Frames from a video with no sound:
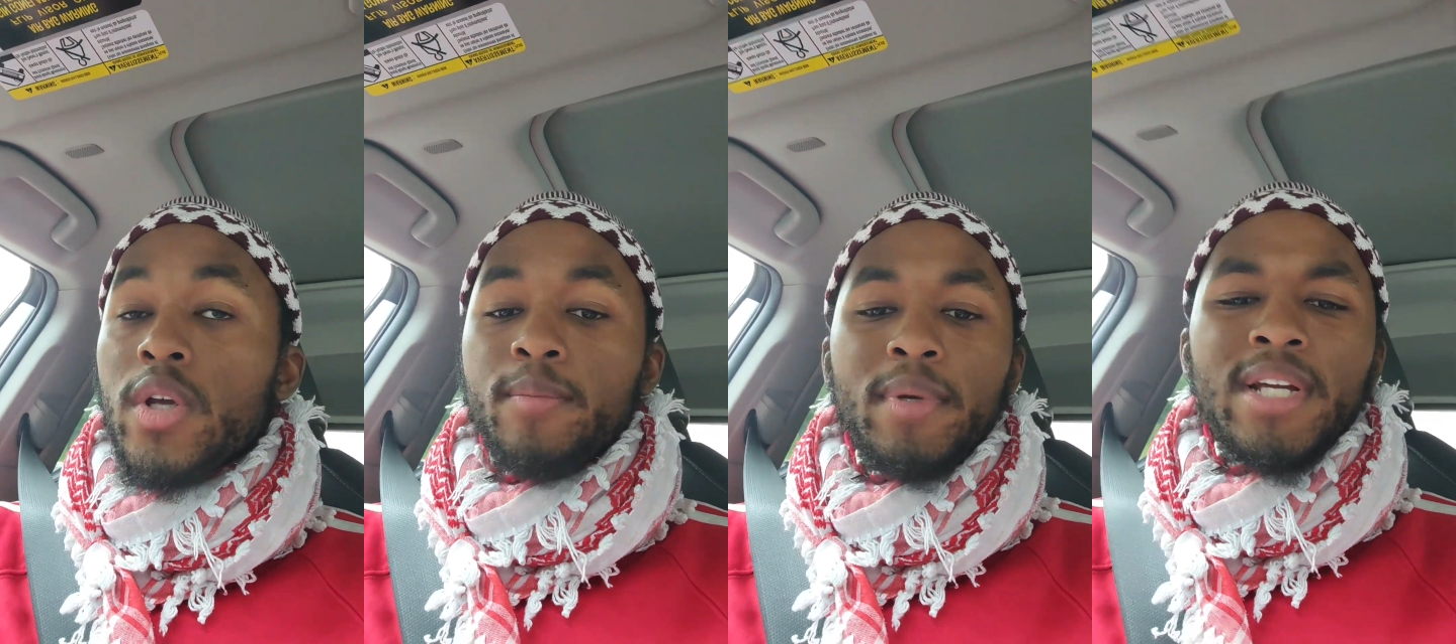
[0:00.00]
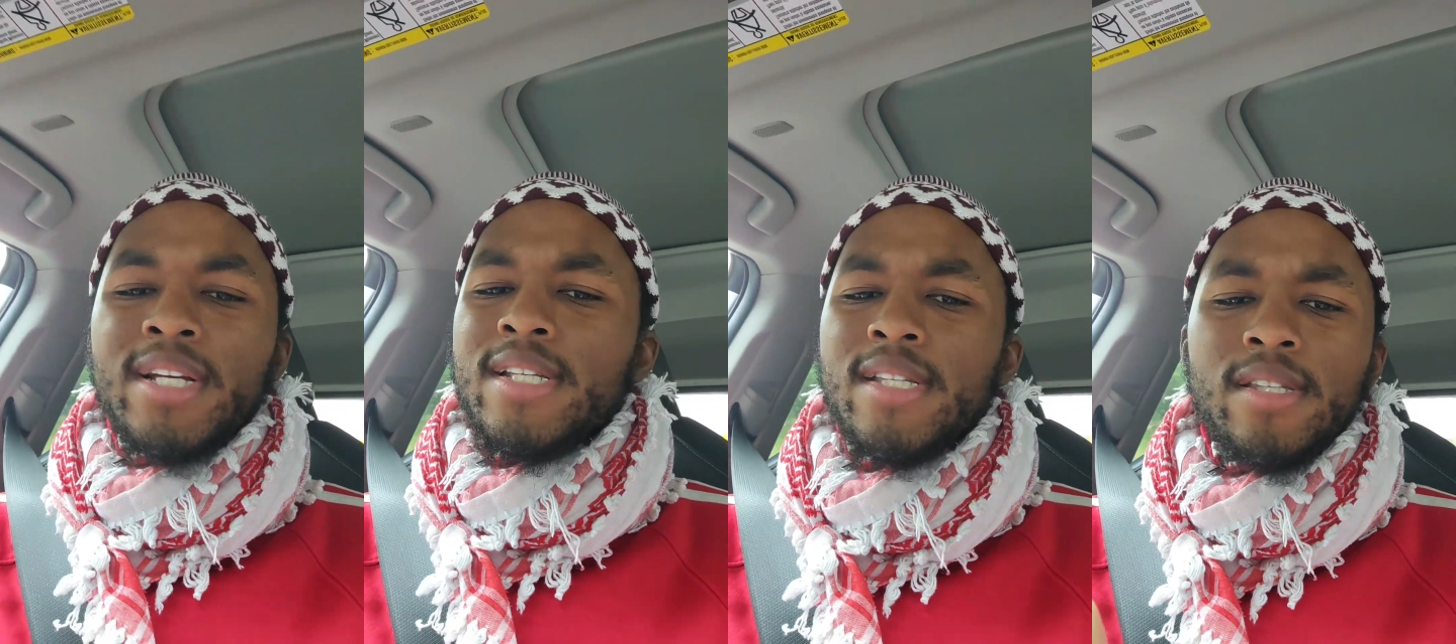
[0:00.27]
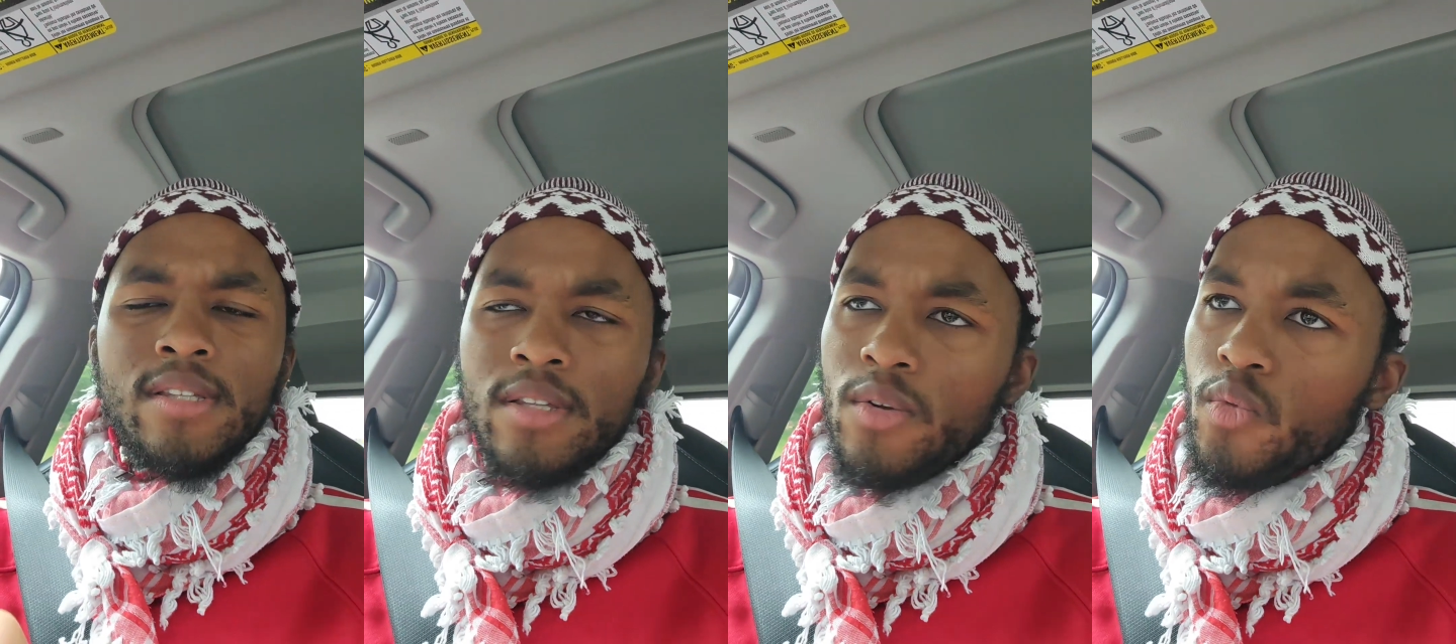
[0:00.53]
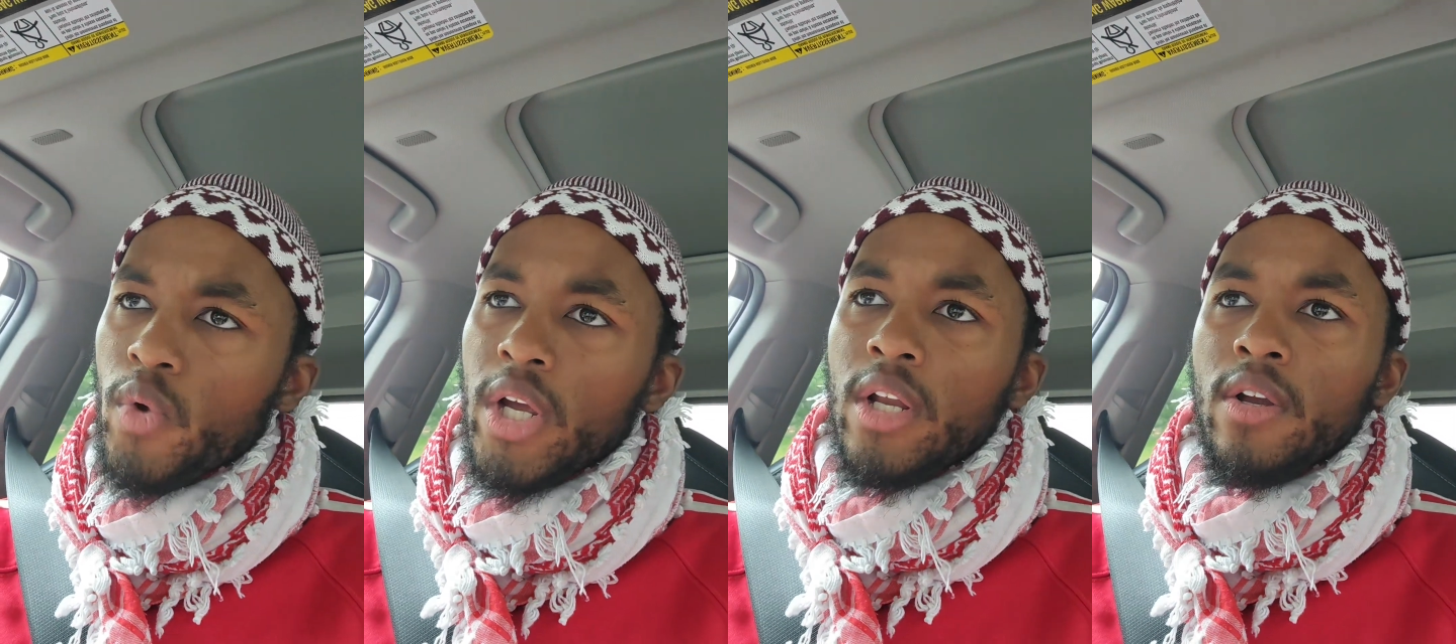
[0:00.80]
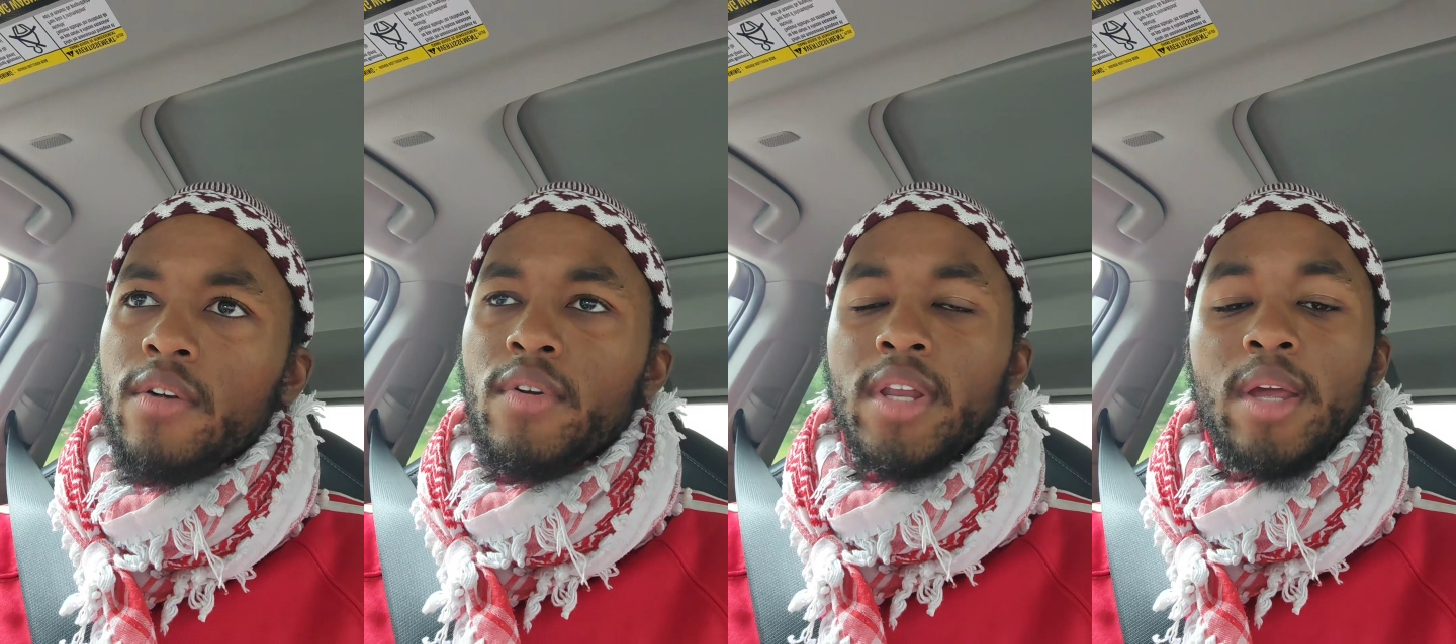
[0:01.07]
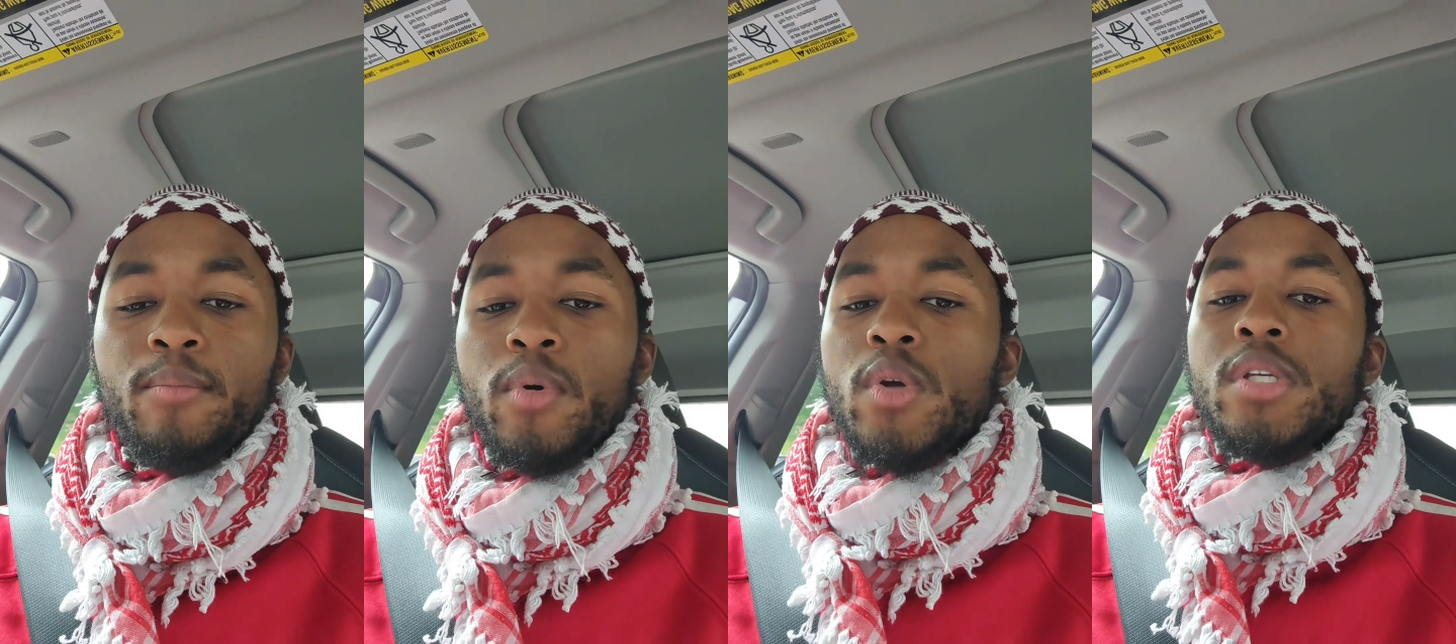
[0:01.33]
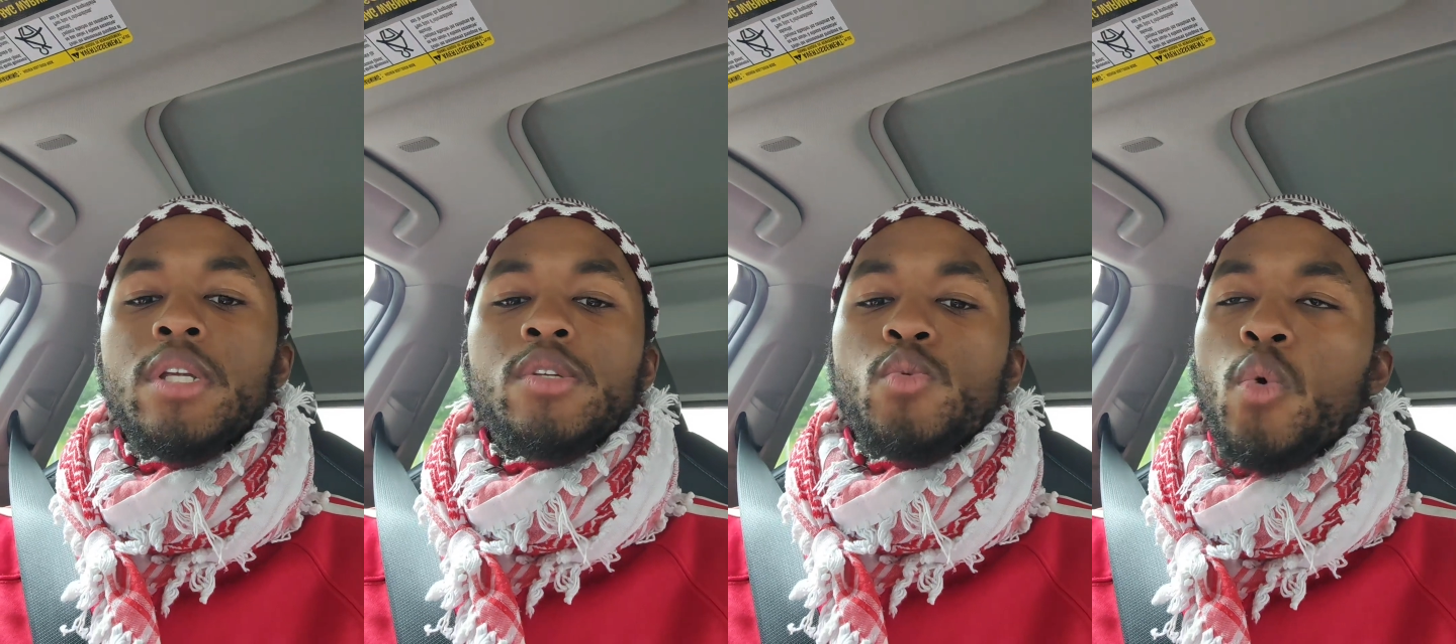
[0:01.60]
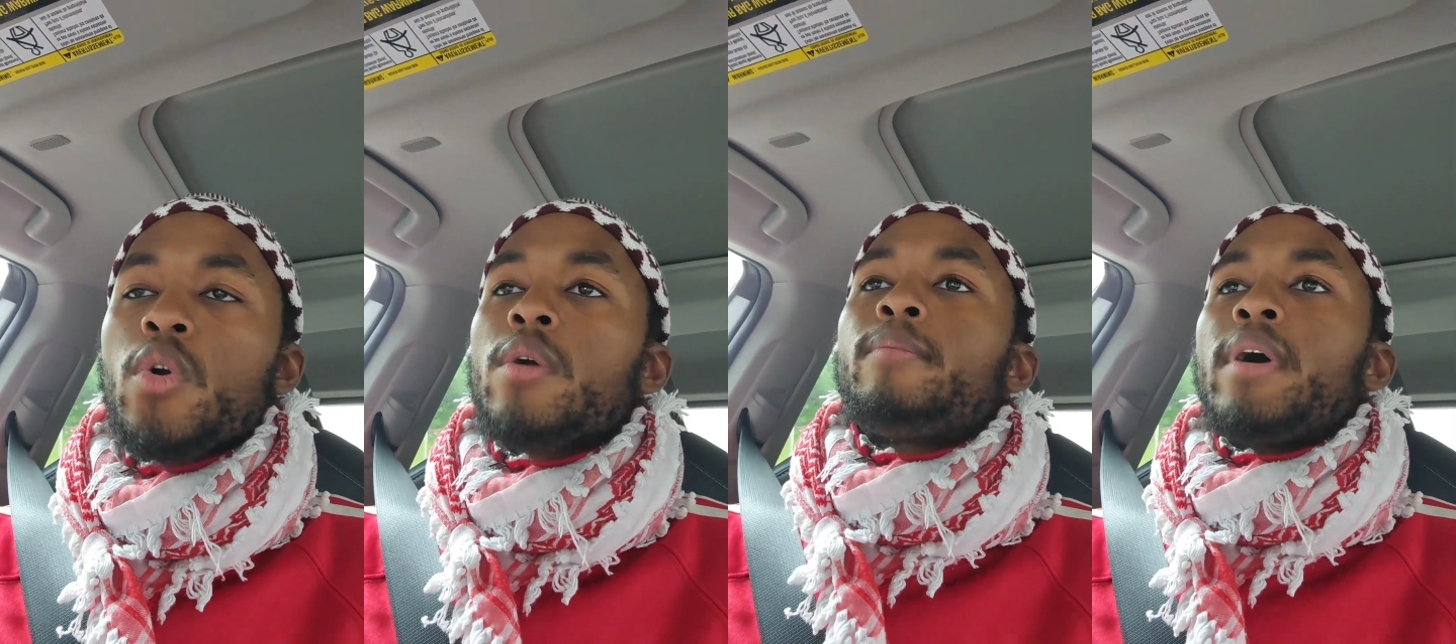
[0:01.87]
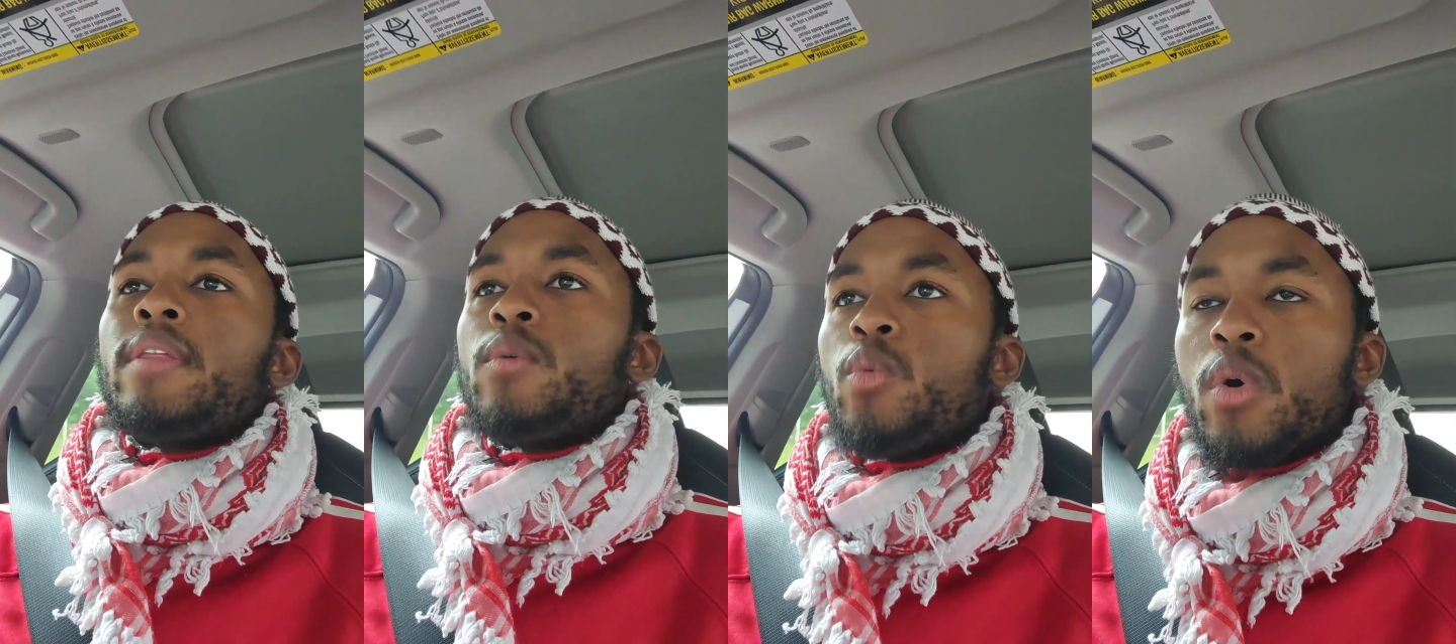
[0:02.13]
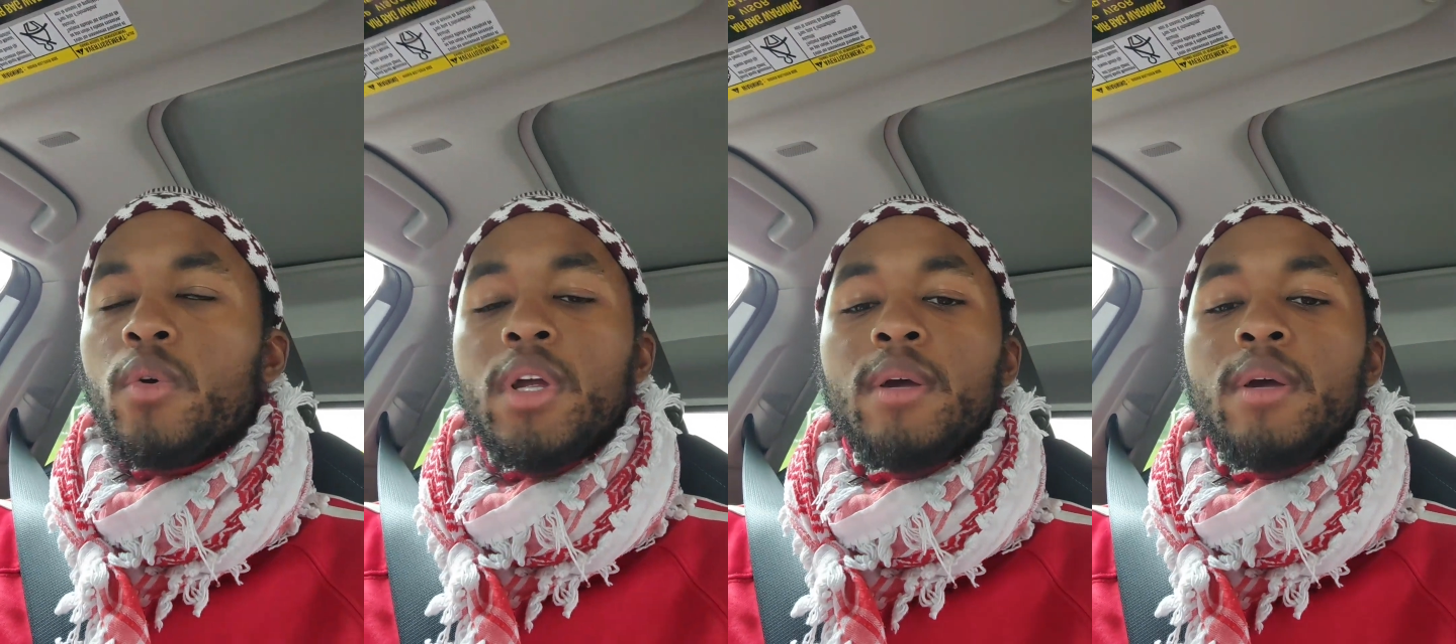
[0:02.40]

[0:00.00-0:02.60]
because the regular everyday person is worrying